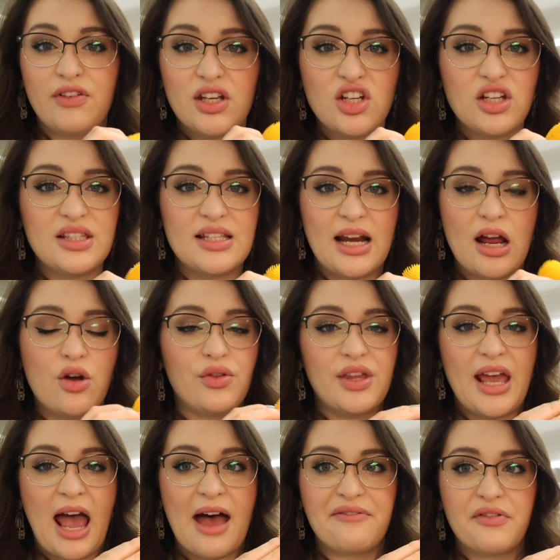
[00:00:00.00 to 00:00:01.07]
fidgets and I only
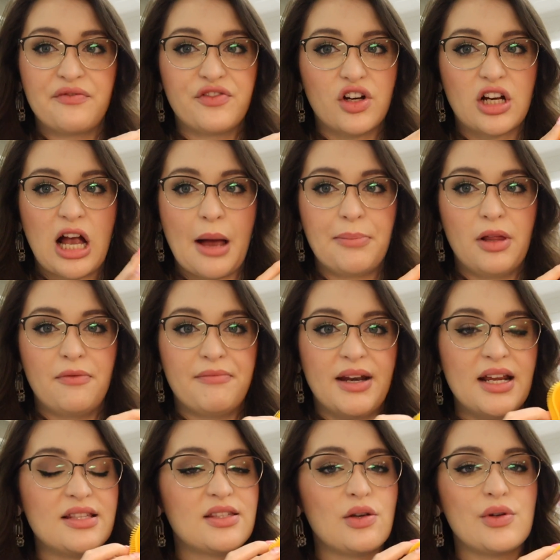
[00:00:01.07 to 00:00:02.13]
have them for a couple of
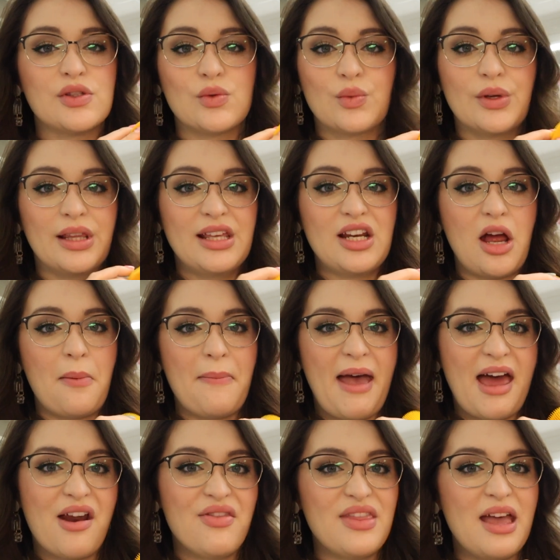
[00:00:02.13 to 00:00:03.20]
minutes, so it's really not
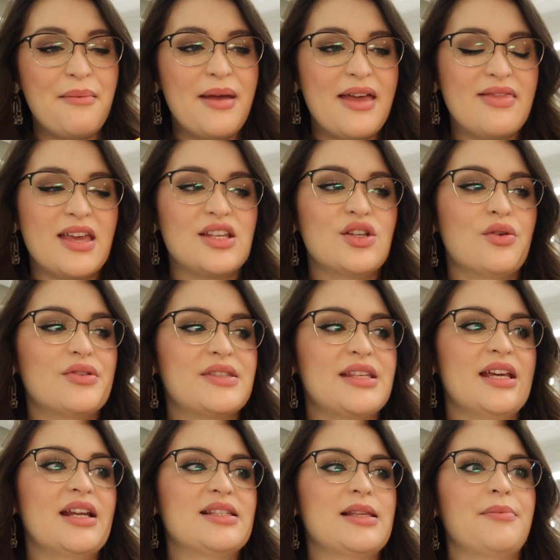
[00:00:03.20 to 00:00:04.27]
bad on them and they don't
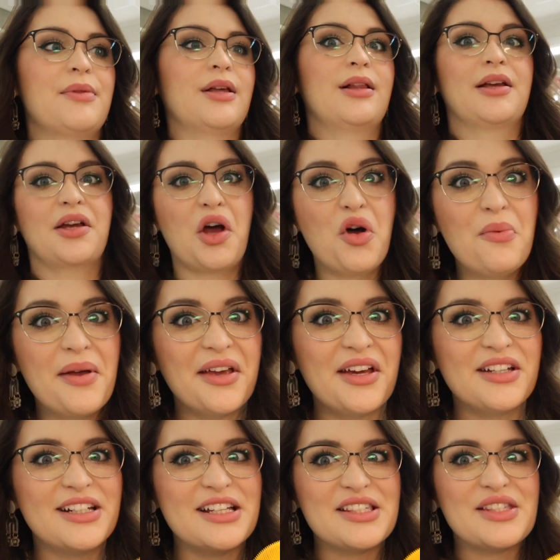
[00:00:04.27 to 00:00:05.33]
see it as something like, oh my
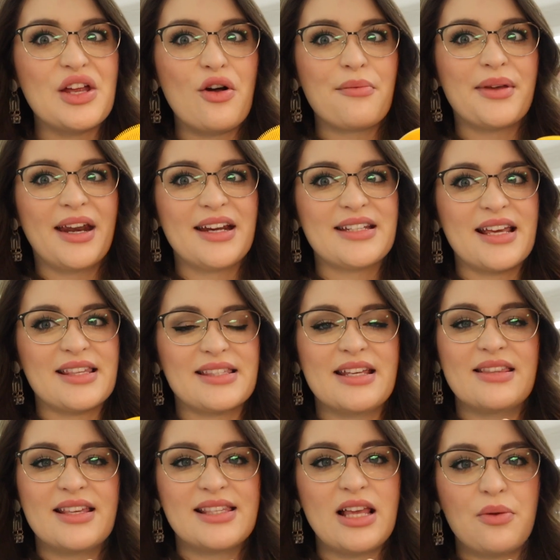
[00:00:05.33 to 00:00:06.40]
goodness, no, I'm getting
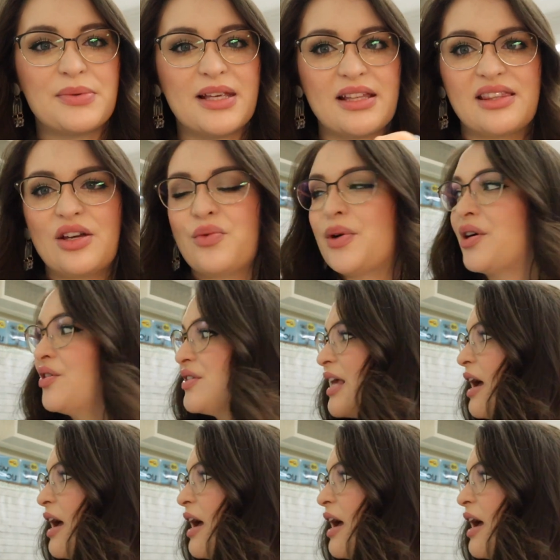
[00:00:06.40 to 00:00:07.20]
tested. This helps get their wiggles